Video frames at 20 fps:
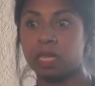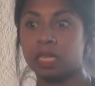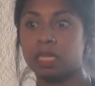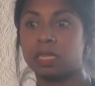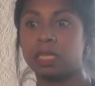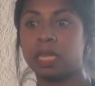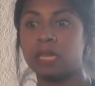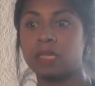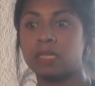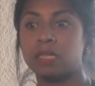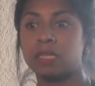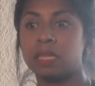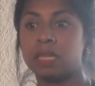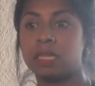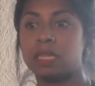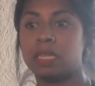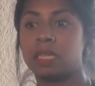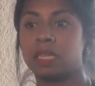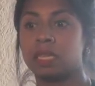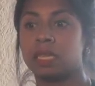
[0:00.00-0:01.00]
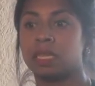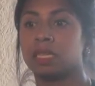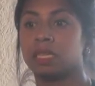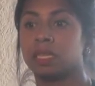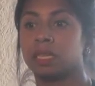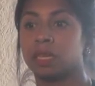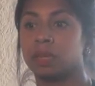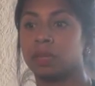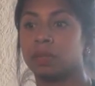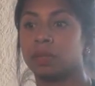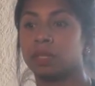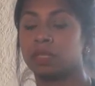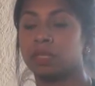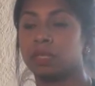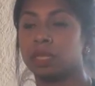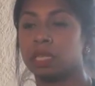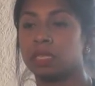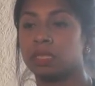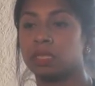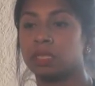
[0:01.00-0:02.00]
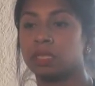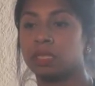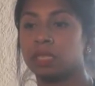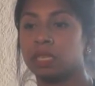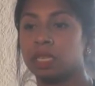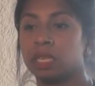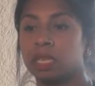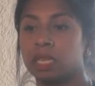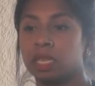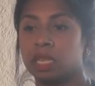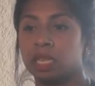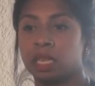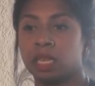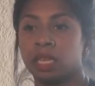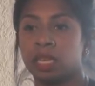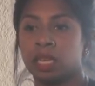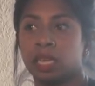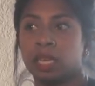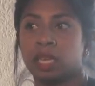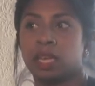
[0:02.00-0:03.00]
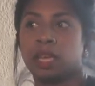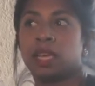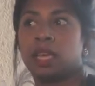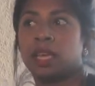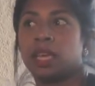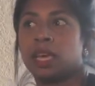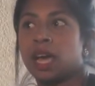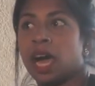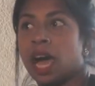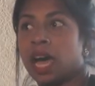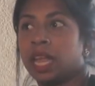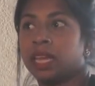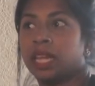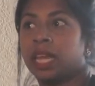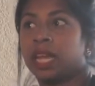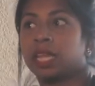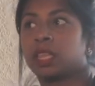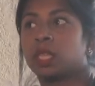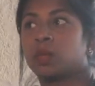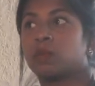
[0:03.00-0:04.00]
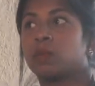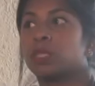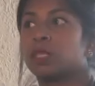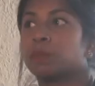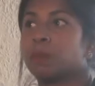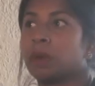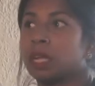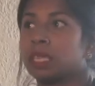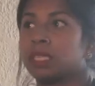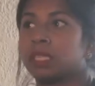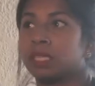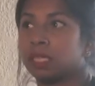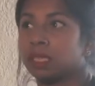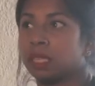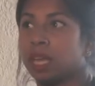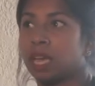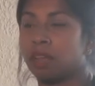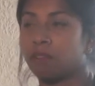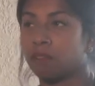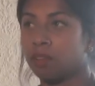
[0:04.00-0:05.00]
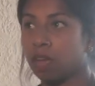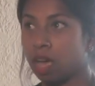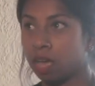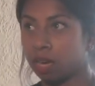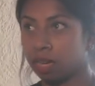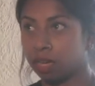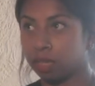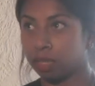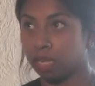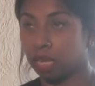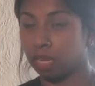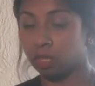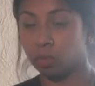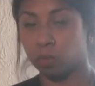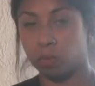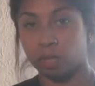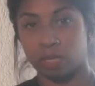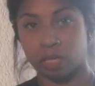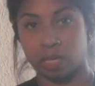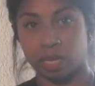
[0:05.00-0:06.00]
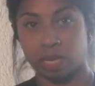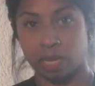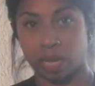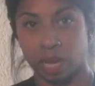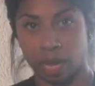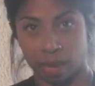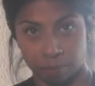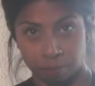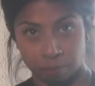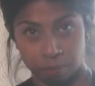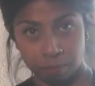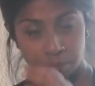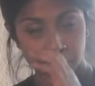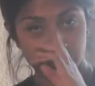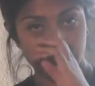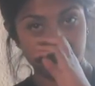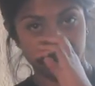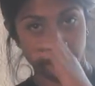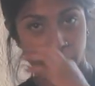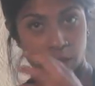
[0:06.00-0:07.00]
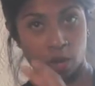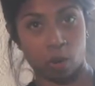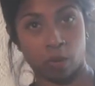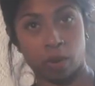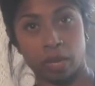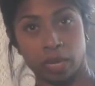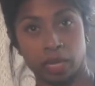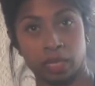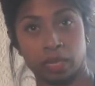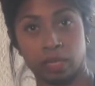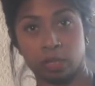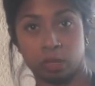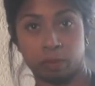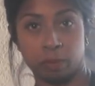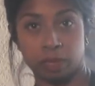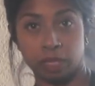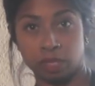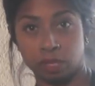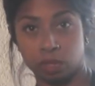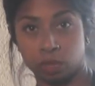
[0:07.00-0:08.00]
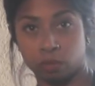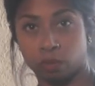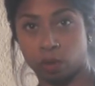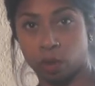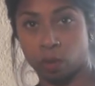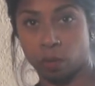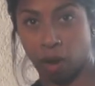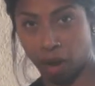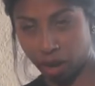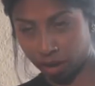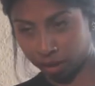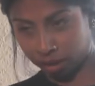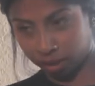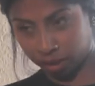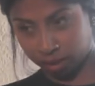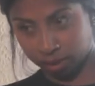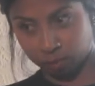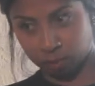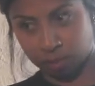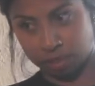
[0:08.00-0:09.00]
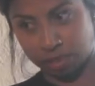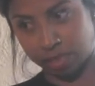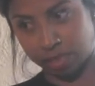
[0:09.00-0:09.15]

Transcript: And that's another thing, it's I like the responses that I've gotten, and that's what's kept me going in this business for a while. Like, it's been